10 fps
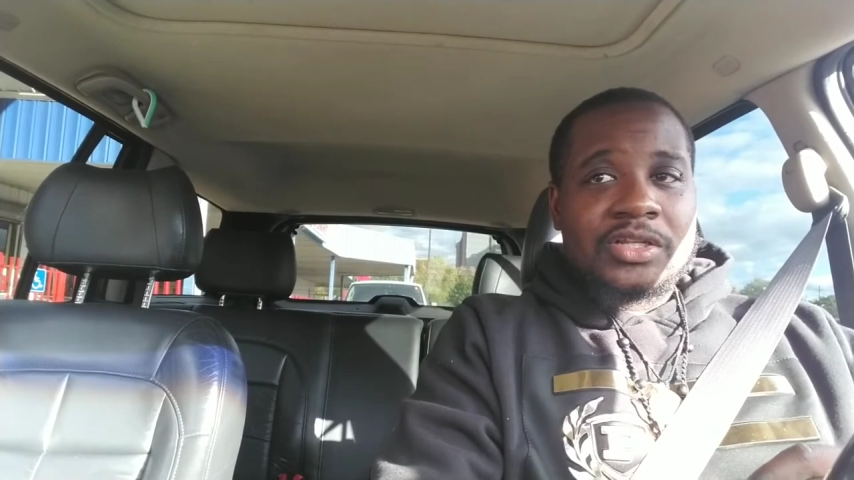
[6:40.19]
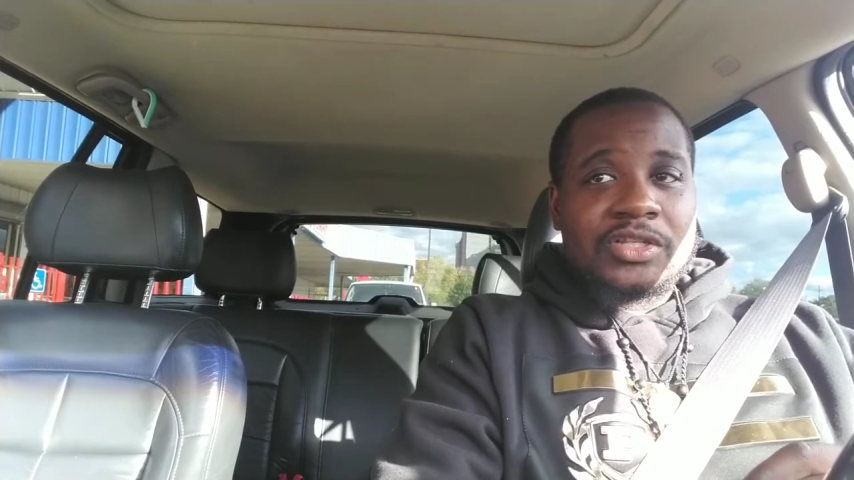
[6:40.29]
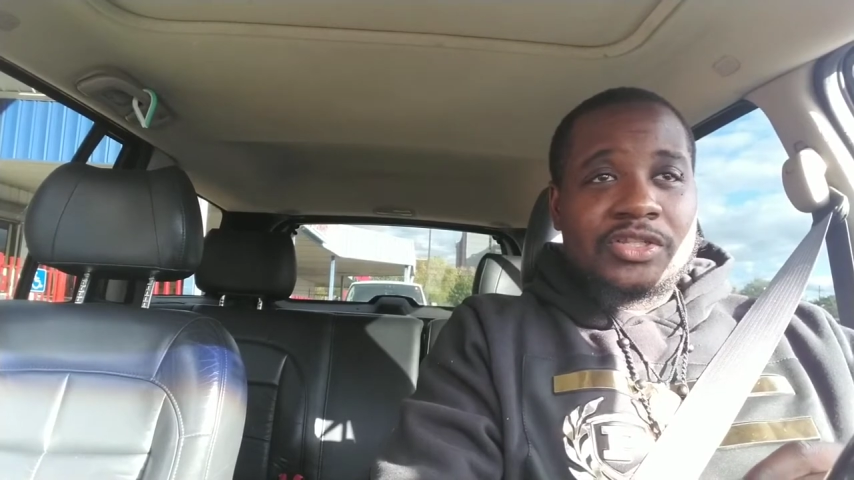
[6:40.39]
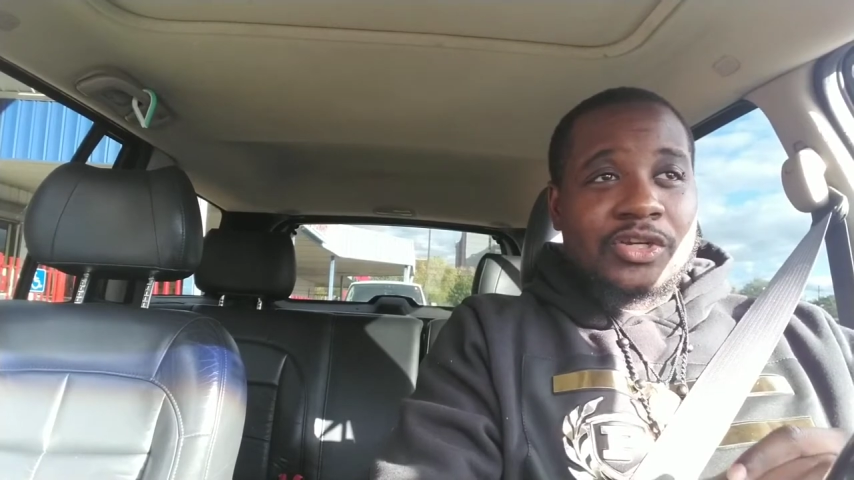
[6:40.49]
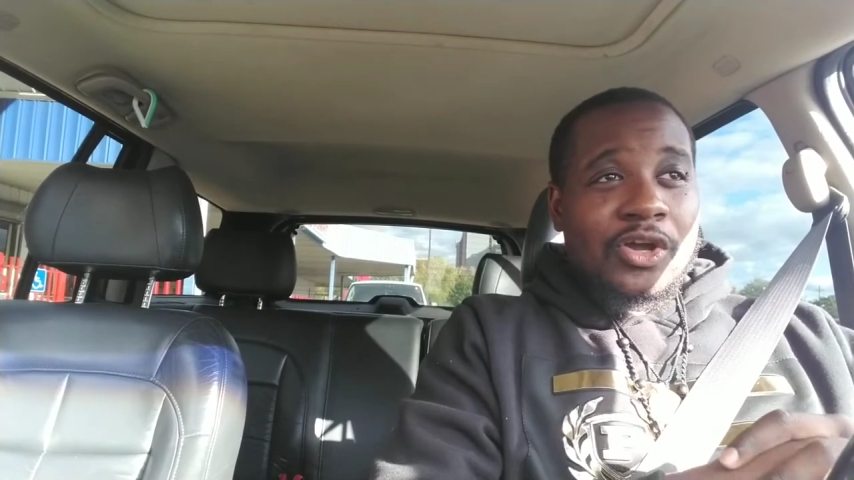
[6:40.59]

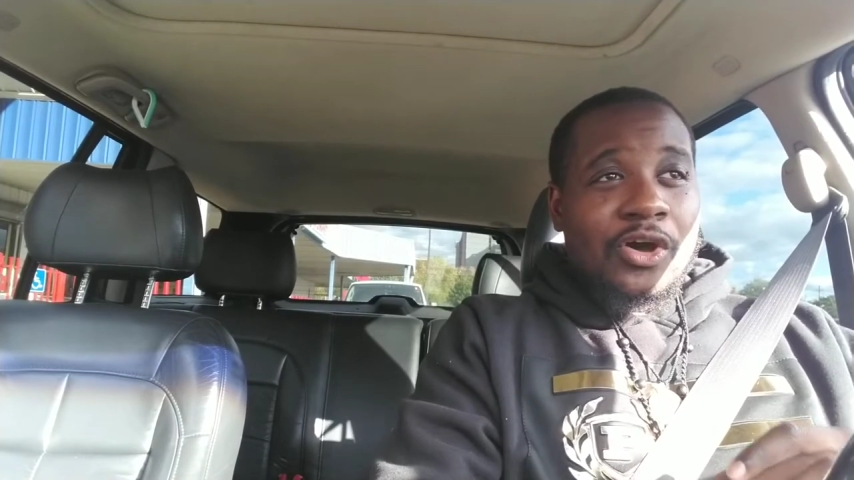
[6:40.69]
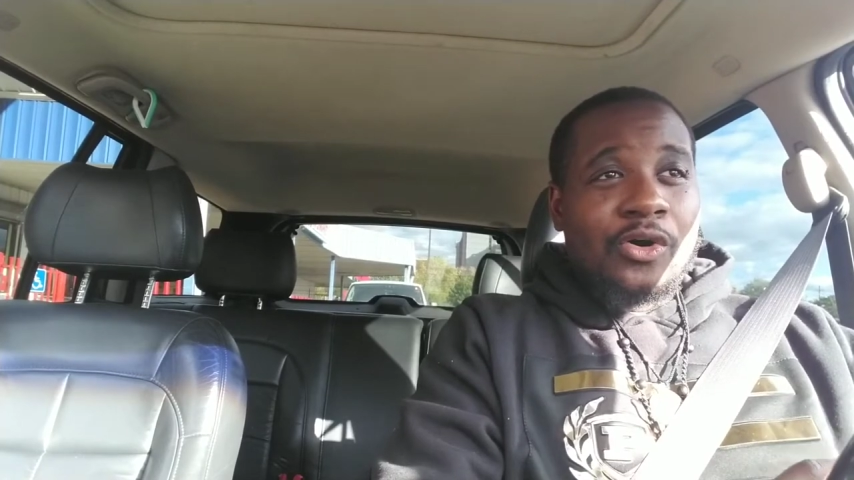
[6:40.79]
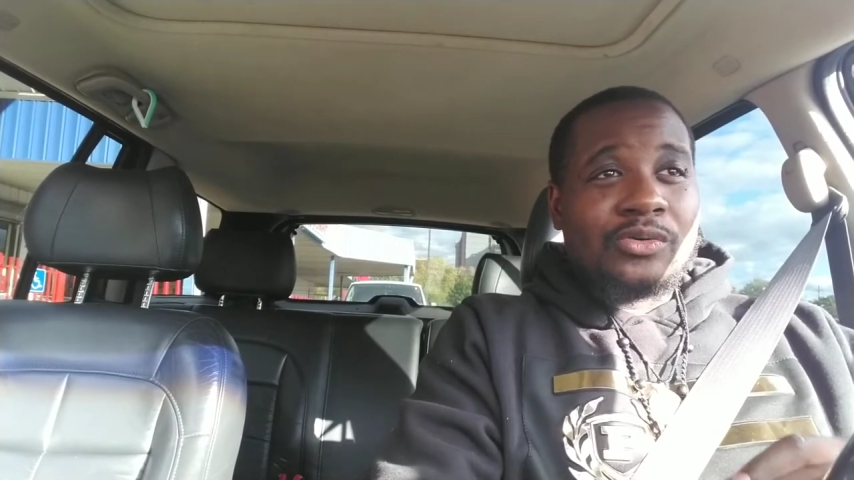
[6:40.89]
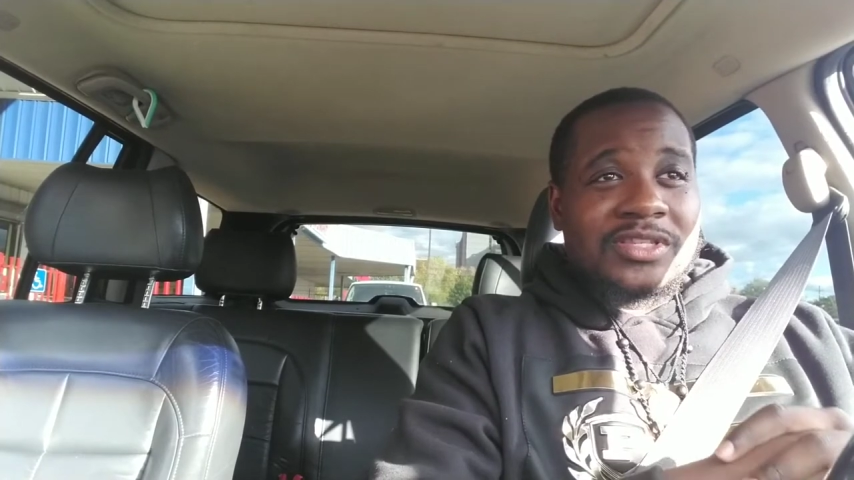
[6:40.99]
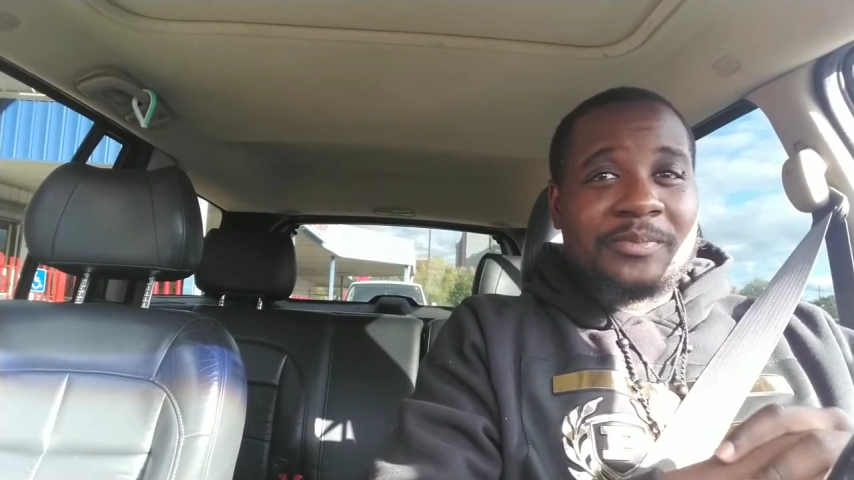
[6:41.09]
to
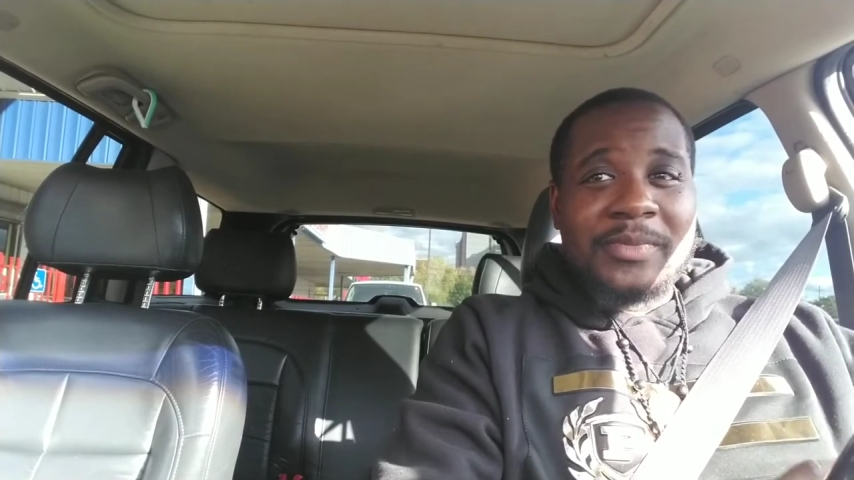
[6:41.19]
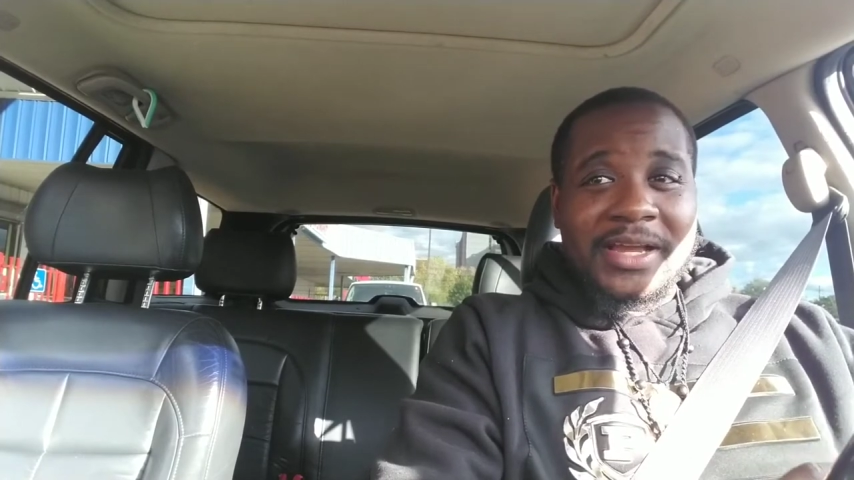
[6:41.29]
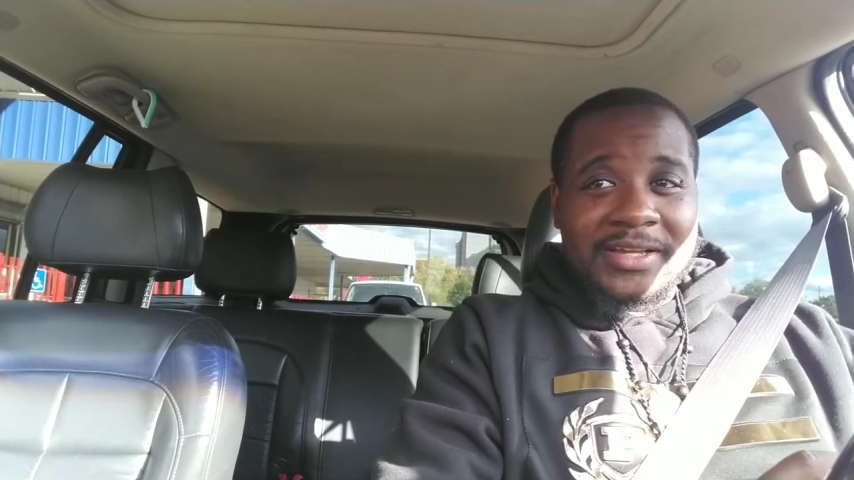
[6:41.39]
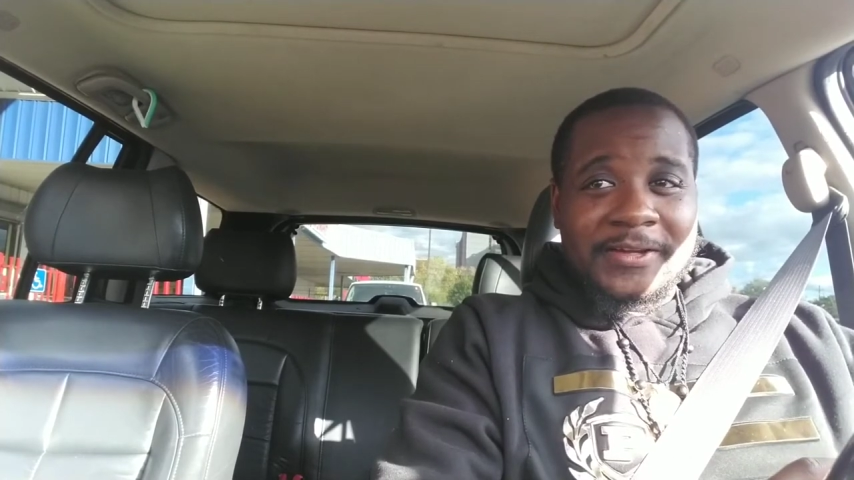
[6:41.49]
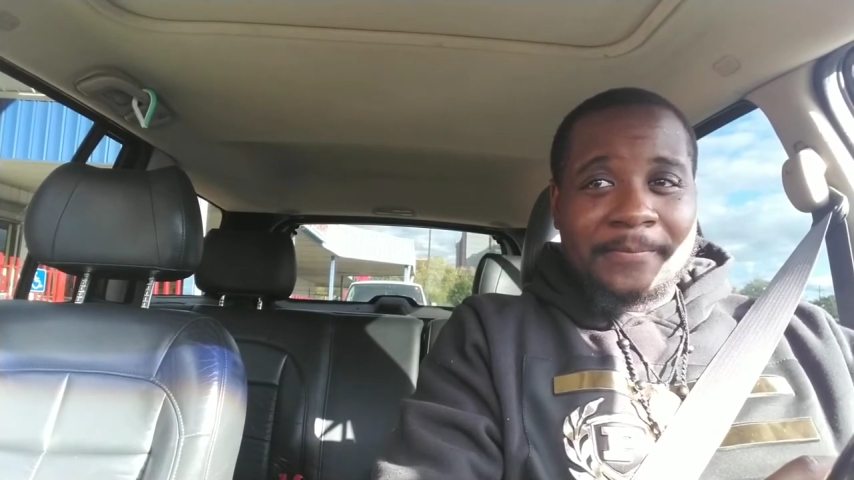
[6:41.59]
go to
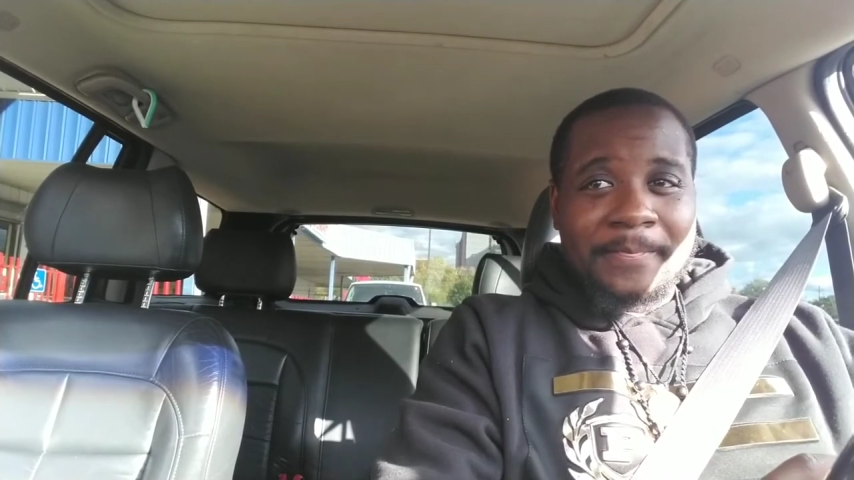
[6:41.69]
Mecca